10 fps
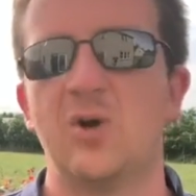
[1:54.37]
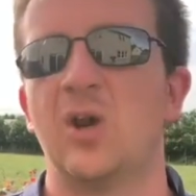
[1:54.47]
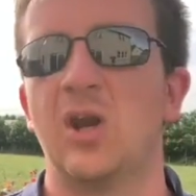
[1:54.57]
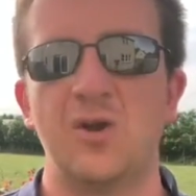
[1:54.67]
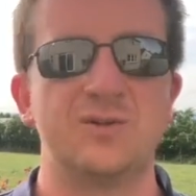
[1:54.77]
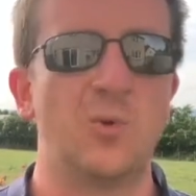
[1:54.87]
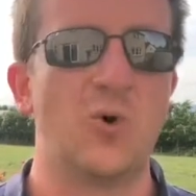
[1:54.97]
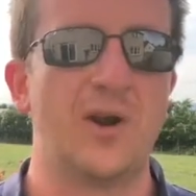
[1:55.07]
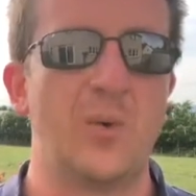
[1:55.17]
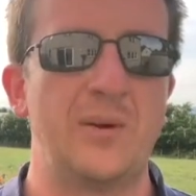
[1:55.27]
got loads more
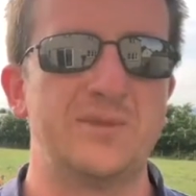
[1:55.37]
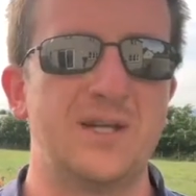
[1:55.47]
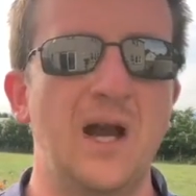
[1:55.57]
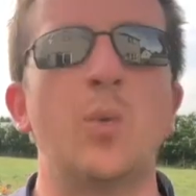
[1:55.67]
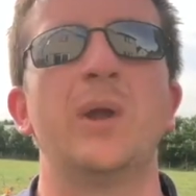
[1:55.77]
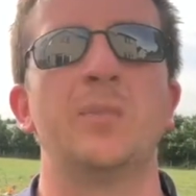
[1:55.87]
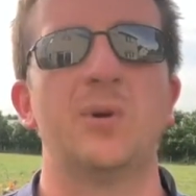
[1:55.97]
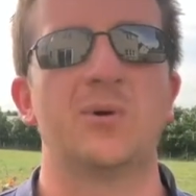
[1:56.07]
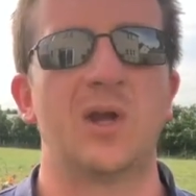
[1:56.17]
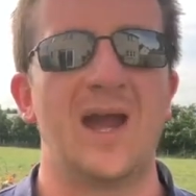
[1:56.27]
on our website at
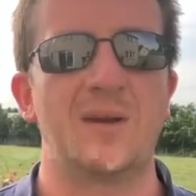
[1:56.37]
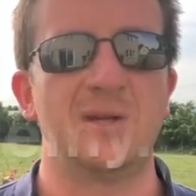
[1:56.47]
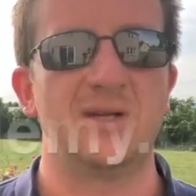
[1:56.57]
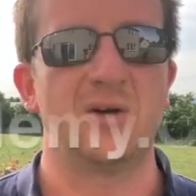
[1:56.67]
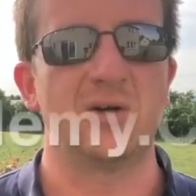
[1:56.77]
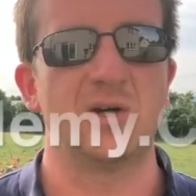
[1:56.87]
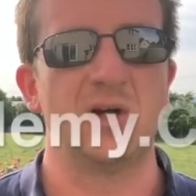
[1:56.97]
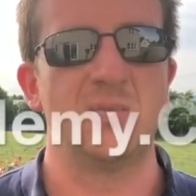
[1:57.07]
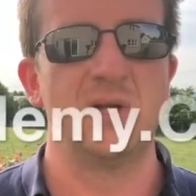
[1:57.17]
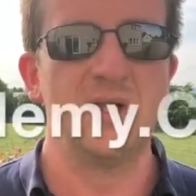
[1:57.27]
webuildacademy.com,